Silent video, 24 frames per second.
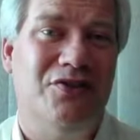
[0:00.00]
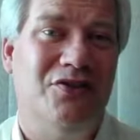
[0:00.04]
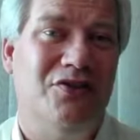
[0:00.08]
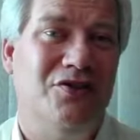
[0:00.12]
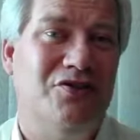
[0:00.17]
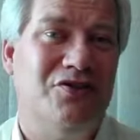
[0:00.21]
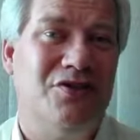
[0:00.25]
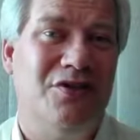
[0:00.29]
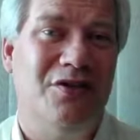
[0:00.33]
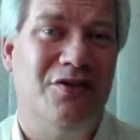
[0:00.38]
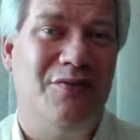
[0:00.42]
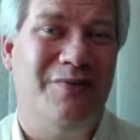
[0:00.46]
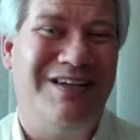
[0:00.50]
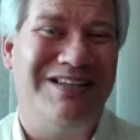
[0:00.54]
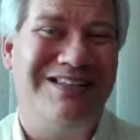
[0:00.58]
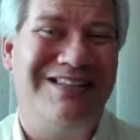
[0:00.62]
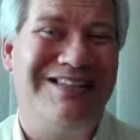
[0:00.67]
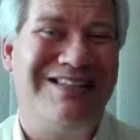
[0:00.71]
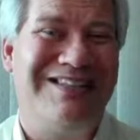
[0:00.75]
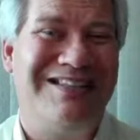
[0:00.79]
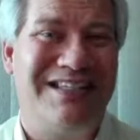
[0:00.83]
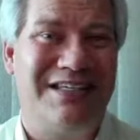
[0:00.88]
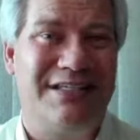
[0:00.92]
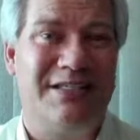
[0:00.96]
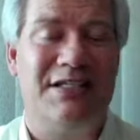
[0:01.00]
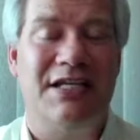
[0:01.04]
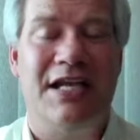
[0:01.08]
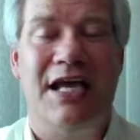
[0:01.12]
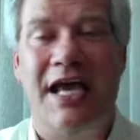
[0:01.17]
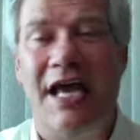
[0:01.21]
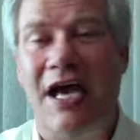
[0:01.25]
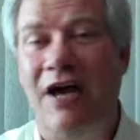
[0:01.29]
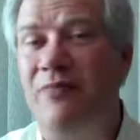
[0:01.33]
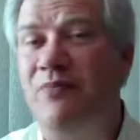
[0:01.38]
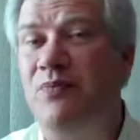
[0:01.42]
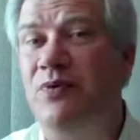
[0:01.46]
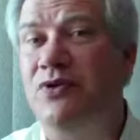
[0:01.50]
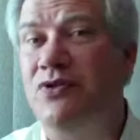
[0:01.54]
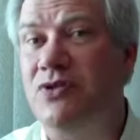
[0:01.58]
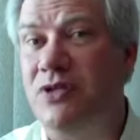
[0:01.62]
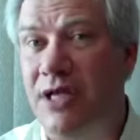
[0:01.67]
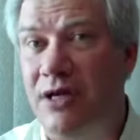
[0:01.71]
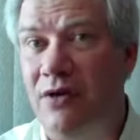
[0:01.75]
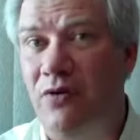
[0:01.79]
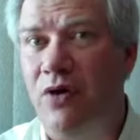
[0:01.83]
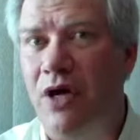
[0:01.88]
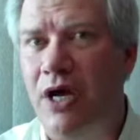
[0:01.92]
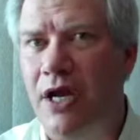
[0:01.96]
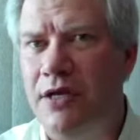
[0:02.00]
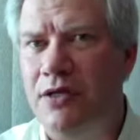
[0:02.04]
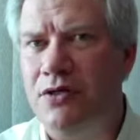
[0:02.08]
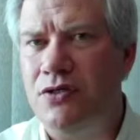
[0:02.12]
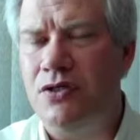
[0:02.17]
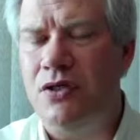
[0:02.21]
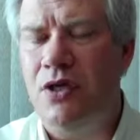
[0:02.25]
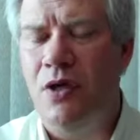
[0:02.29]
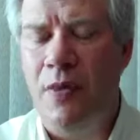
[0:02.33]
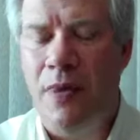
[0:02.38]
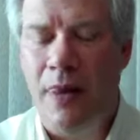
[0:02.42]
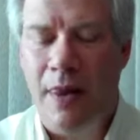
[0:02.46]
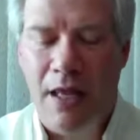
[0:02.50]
they're usually in about the 6.5% range.